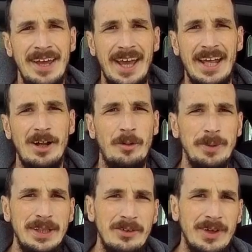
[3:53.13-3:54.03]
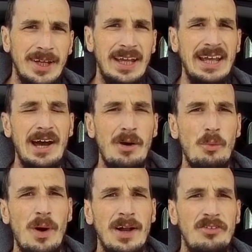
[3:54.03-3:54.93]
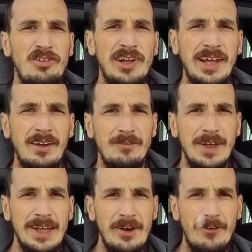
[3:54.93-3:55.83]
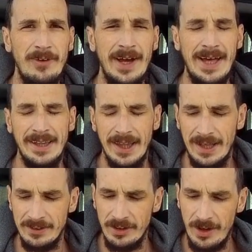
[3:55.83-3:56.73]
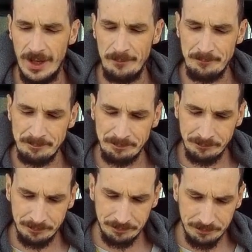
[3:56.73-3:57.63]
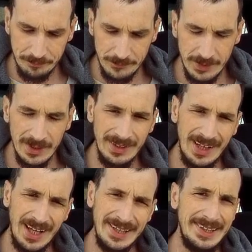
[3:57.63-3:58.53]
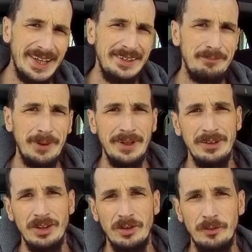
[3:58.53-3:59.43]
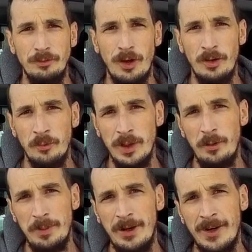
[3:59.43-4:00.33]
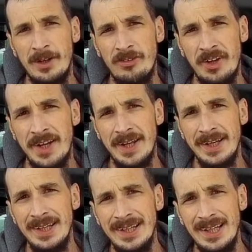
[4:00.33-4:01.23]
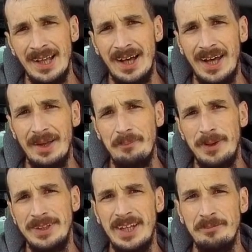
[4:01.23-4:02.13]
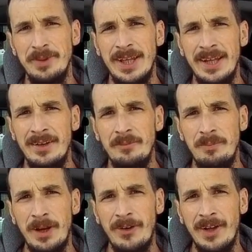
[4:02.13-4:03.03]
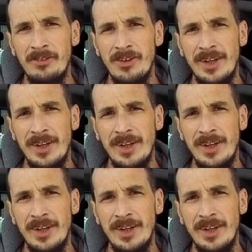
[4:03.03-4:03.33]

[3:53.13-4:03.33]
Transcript: and I'll be doing a Watts link video at that time. I did put new front wheel bearings in it. I put Timken bearings in,